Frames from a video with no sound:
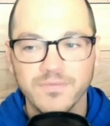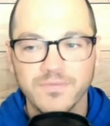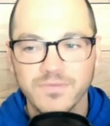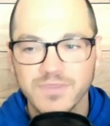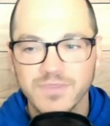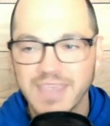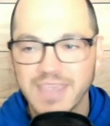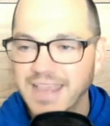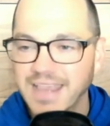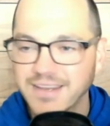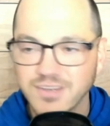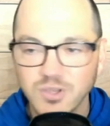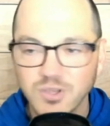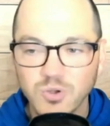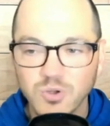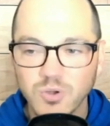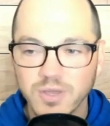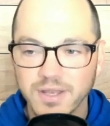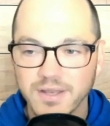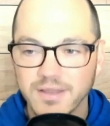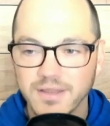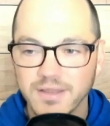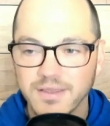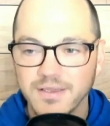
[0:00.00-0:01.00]
Can't do
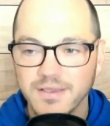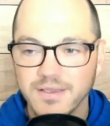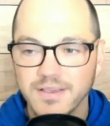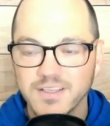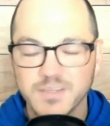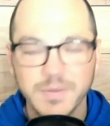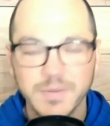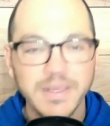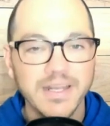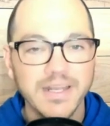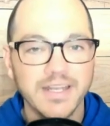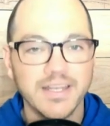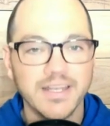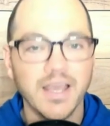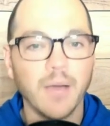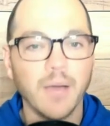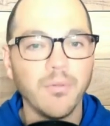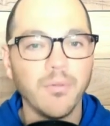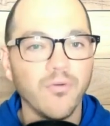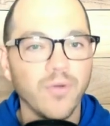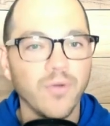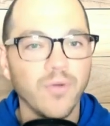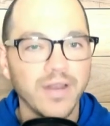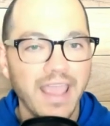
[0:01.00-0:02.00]
it. Speaking of
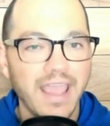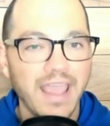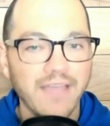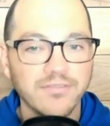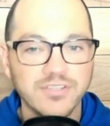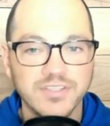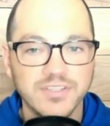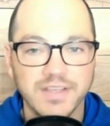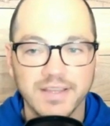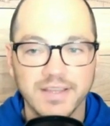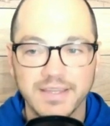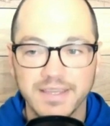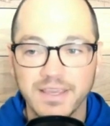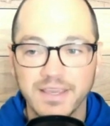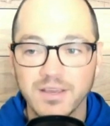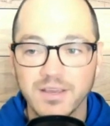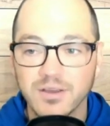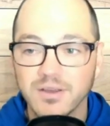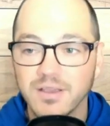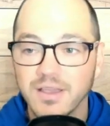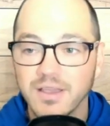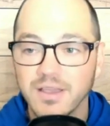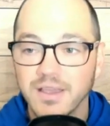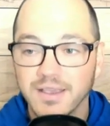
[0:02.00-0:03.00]
double what he averages on the
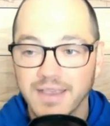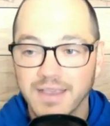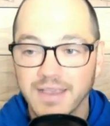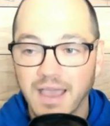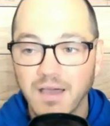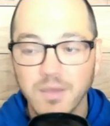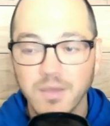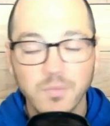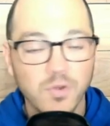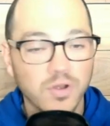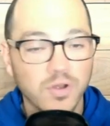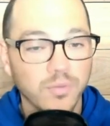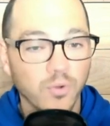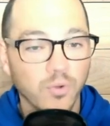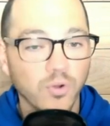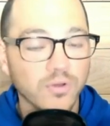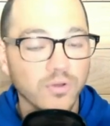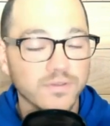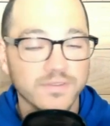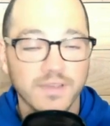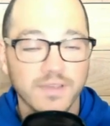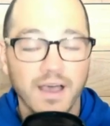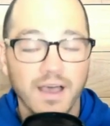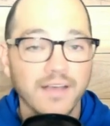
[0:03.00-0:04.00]
year, Collin
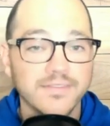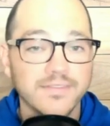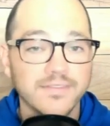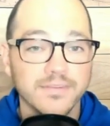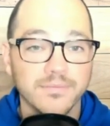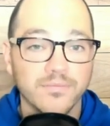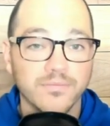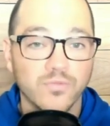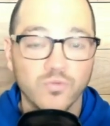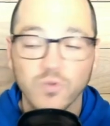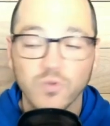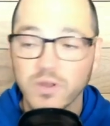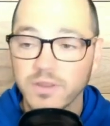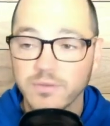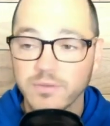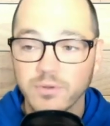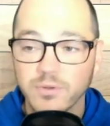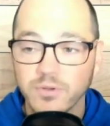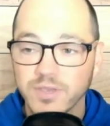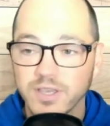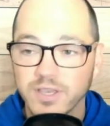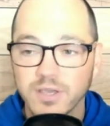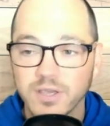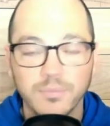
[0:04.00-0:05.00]
Murray-Boyles is awesome. Really,
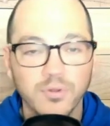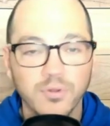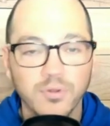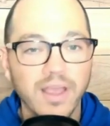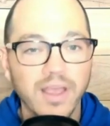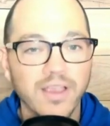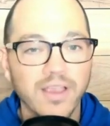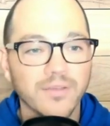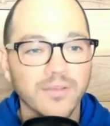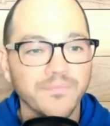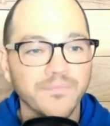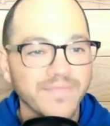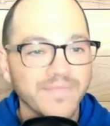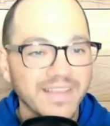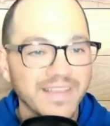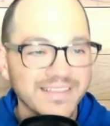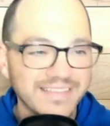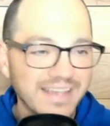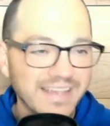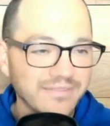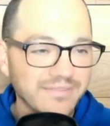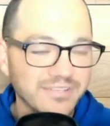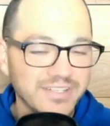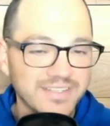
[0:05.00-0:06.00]
really good player. He's
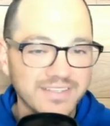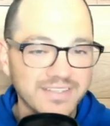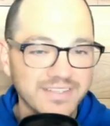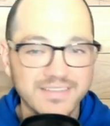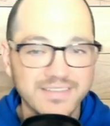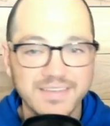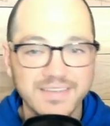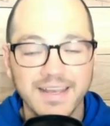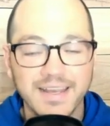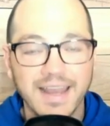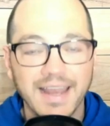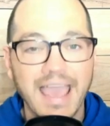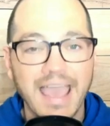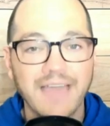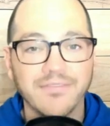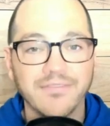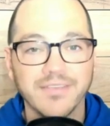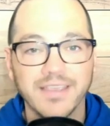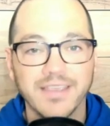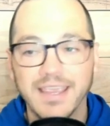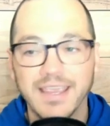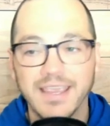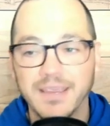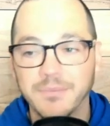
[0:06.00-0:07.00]
averaging 16.5 a
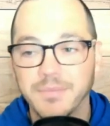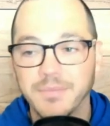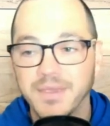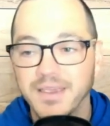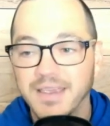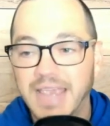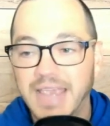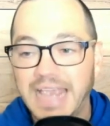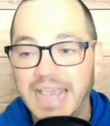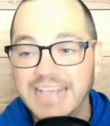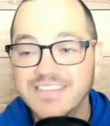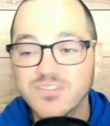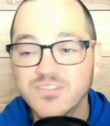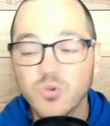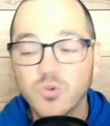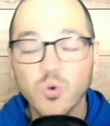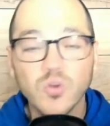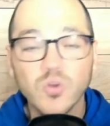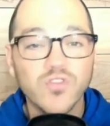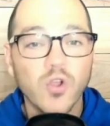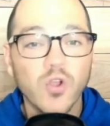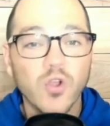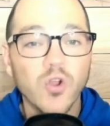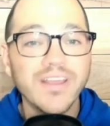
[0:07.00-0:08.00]
game. He
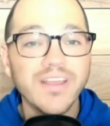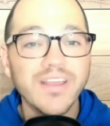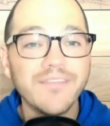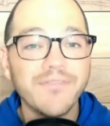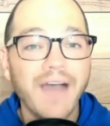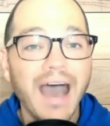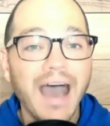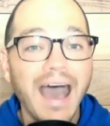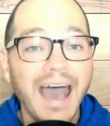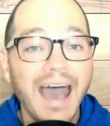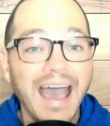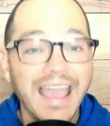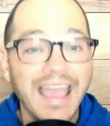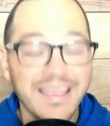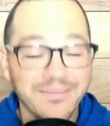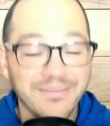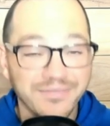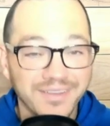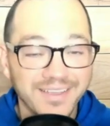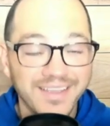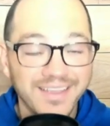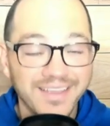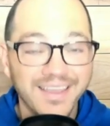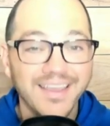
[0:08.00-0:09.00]
scored 35
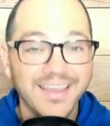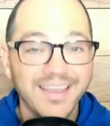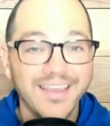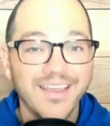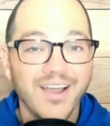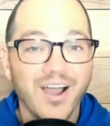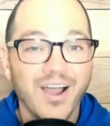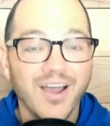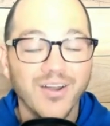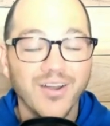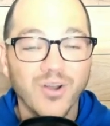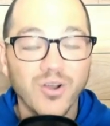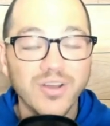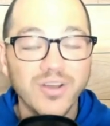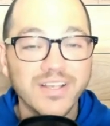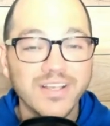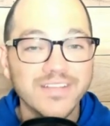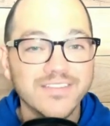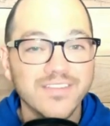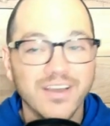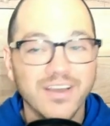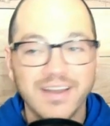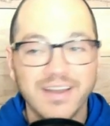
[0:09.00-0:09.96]
on Arkansas.